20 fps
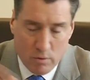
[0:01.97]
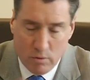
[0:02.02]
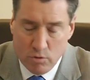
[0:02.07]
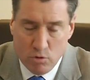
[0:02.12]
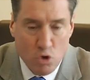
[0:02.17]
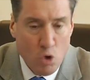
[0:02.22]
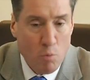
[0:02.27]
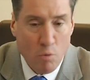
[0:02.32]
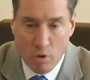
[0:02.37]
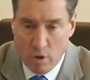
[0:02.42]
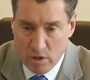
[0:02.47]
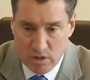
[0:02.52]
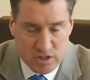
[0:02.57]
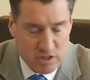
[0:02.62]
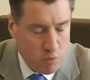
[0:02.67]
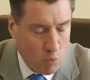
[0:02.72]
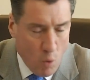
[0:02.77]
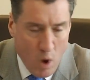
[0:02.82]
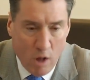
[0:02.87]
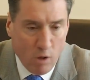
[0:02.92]

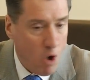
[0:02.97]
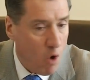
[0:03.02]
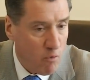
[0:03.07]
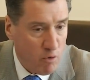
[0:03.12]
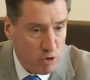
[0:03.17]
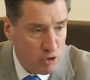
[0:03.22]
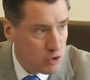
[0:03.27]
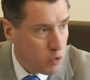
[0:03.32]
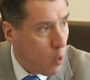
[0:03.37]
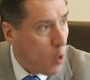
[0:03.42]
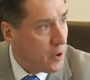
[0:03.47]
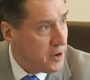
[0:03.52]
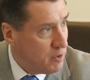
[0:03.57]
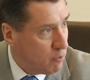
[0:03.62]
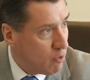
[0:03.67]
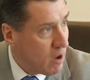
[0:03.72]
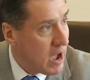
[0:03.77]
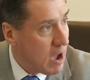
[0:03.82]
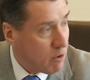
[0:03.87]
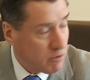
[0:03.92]
numerous, well over 20
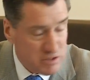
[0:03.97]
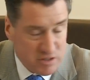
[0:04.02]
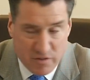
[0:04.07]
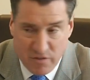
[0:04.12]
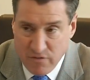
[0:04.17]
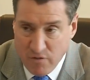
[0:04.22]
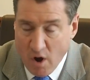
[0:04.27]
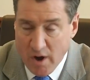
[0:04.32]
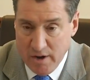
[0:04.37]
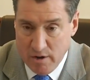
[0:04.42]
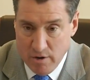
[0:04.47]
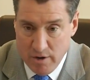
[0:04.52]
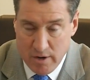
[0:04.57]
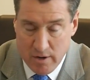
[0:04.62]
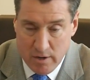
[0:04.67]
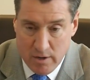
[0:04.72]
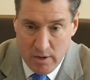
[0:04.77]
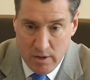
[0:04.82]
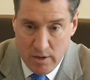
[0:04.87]
rounds fired.